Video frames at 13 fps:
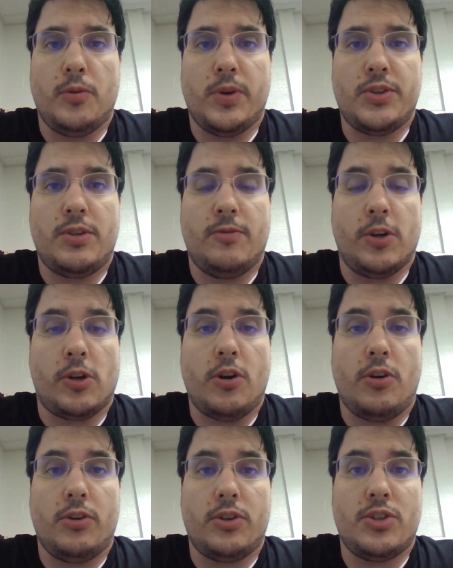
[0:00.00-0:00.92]
the rest of your
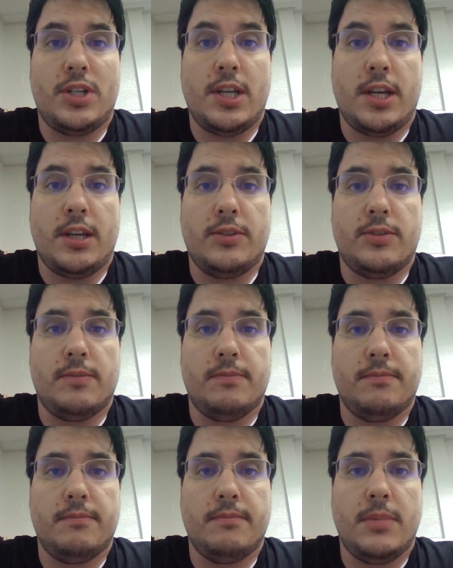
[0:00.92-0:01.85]
college days.
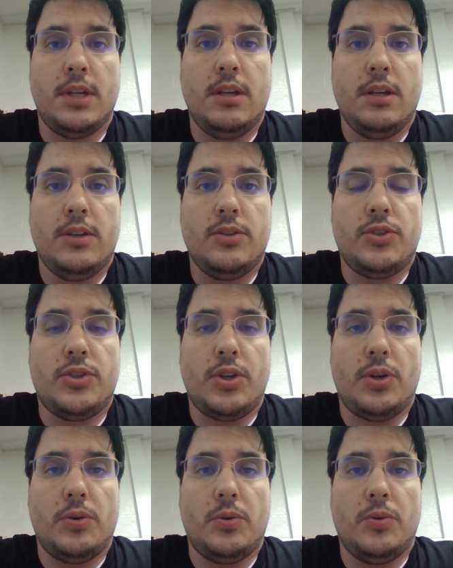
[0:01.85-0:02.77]

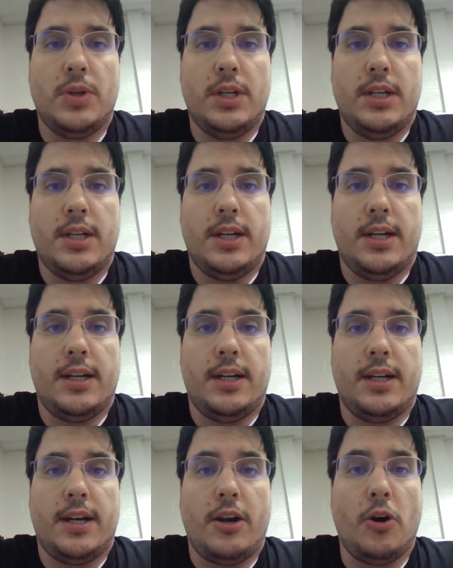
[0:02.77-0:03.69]
So
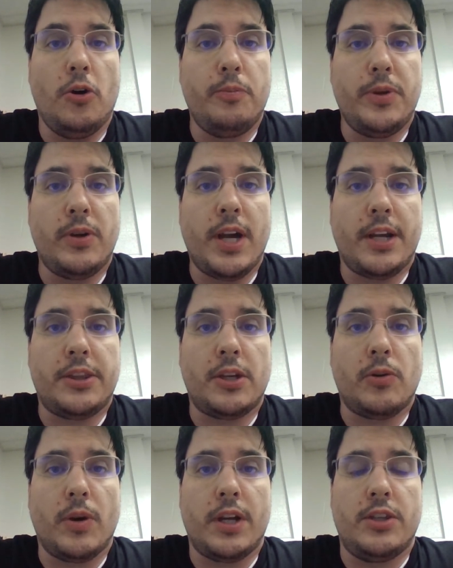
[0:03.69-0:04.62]
I hope you got the
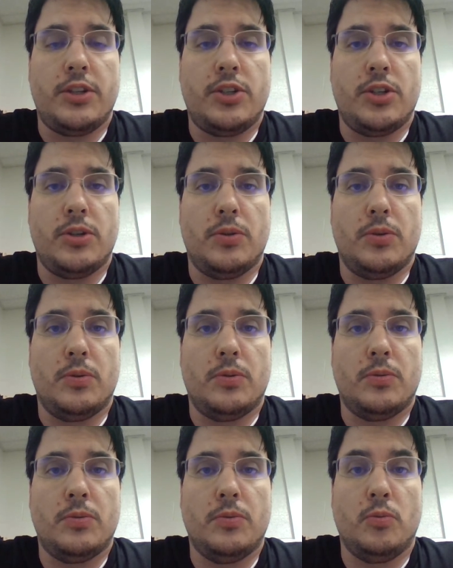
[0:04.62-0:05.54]
grade that you
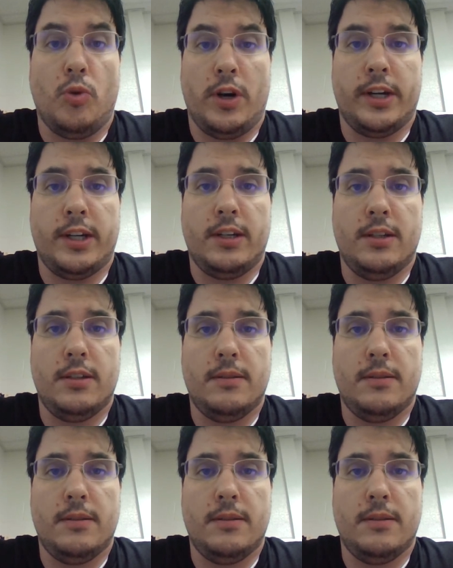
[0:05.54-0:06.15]
wanted.